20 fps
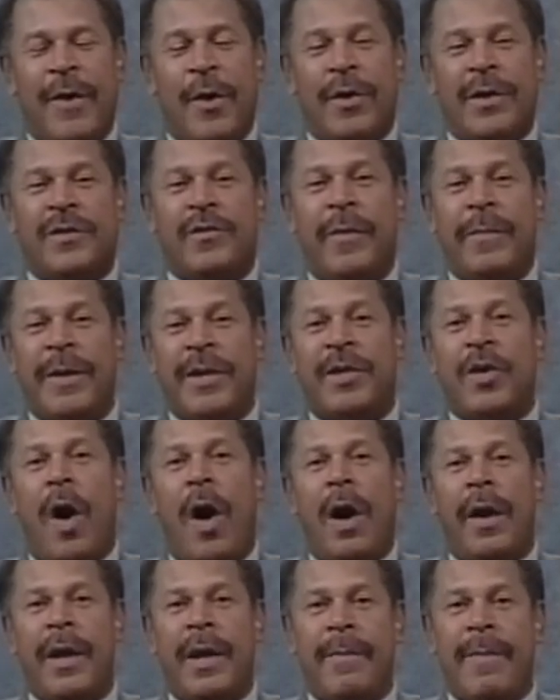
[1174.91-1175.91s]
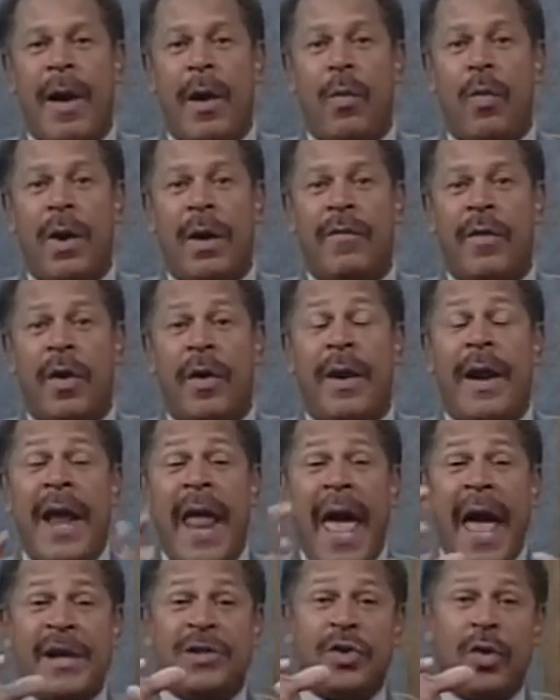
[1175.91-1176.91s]
Focus. We've been talking about one of our
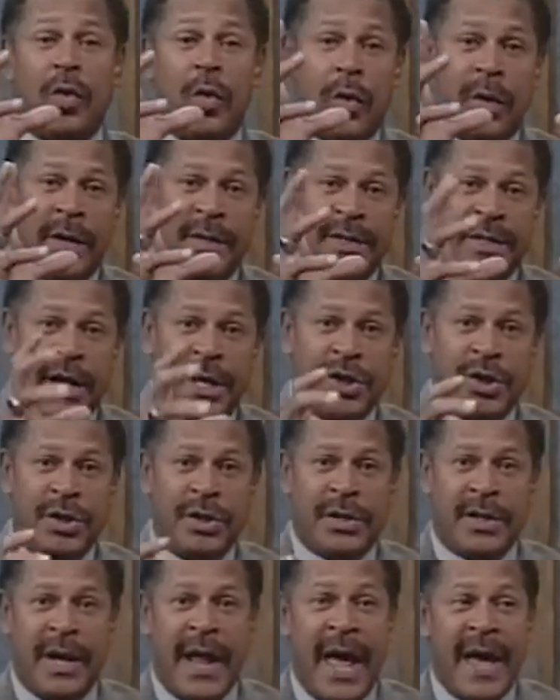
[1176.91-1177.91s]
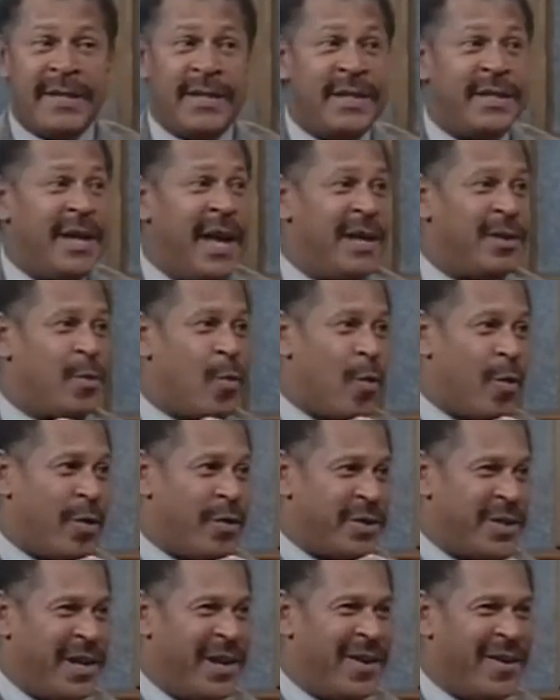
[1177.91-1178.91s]
national organizations that has its
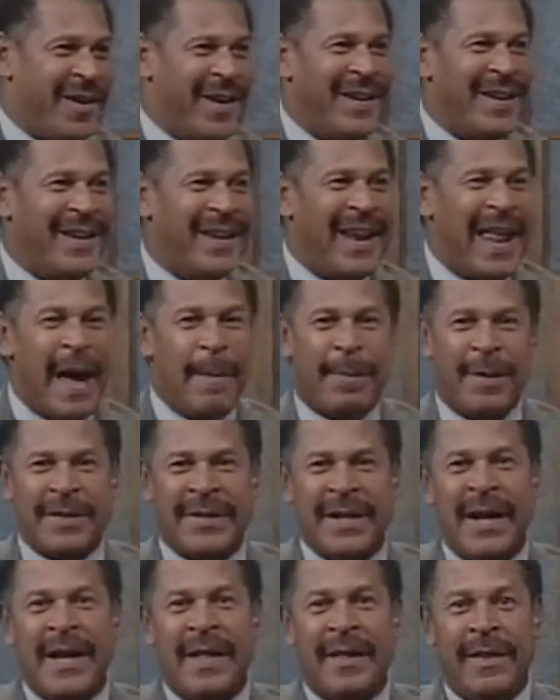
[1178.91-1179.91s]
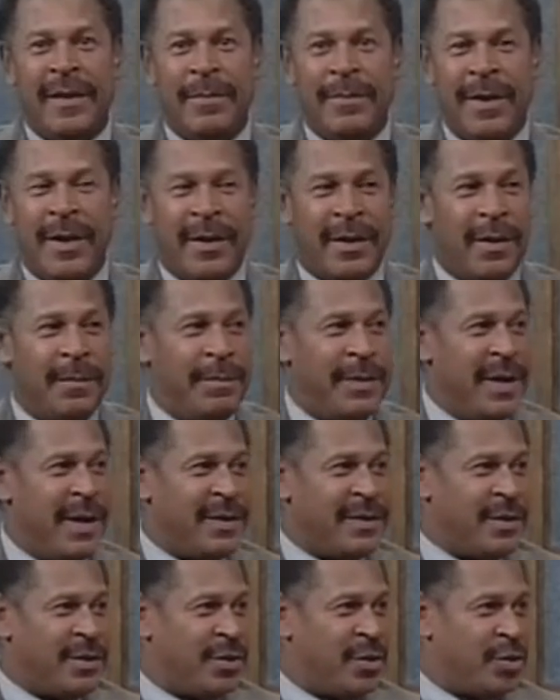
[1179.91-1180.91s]
headquarters here in Indianapolis, the American
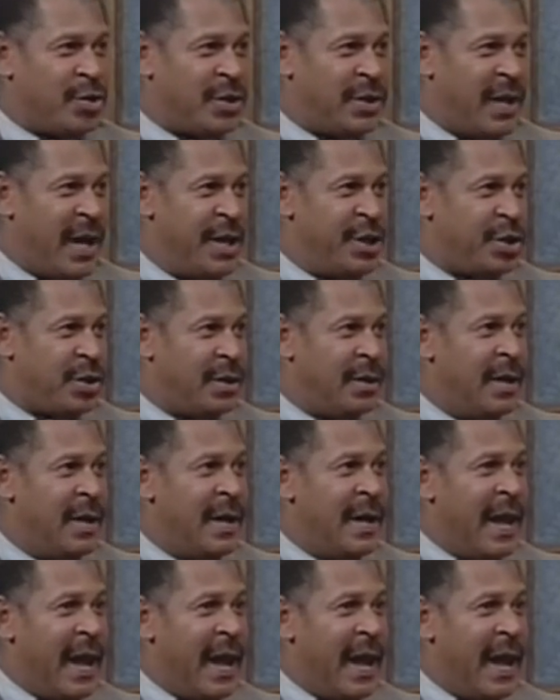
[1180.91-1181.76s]
Pianists Association,